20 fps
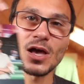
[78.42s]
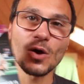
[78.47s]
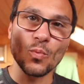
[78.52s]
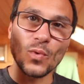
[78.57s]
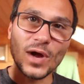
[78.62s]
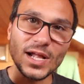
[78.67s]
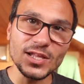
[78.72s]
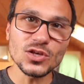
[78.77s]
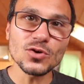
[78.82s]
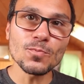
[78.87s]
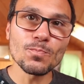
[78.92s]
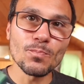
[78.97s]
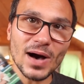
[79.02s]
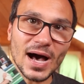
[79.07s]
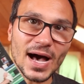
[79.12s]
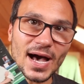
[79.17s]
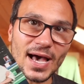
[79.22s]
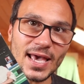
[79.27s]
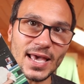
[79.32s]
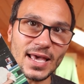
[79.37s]
When you
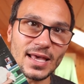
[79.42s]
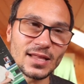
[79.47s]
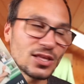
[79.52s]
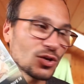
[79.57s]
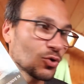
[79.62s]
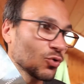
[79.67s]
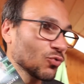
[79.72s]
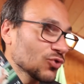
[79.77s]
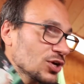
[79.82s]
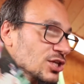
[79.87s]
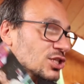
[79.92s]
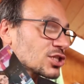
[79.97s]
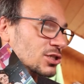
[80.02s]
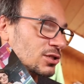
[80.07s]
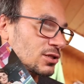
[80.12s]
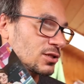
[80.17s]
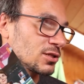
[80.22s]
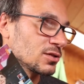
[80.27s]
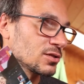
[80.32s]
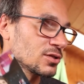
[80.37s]
buy the
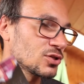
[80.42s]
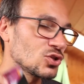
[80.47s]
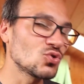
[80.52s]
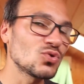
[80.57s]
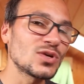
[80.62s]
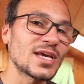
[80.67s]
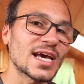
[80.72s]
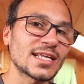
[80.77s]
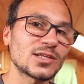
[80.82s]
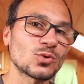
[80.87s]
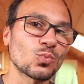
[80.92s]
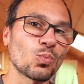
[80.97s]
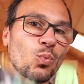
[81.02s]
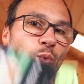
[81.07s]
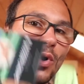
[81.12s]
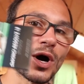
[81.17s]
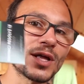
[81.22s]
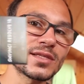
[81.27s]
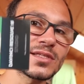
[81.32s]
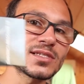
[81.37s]
original, you get
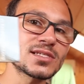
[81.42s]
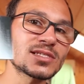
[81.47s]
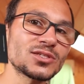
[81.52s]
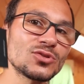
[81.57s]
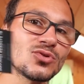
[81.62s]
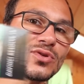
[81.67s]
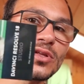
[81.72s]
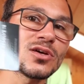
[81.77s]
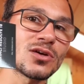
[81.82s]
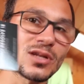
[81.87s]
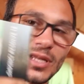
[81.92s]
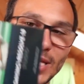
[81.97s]
one studio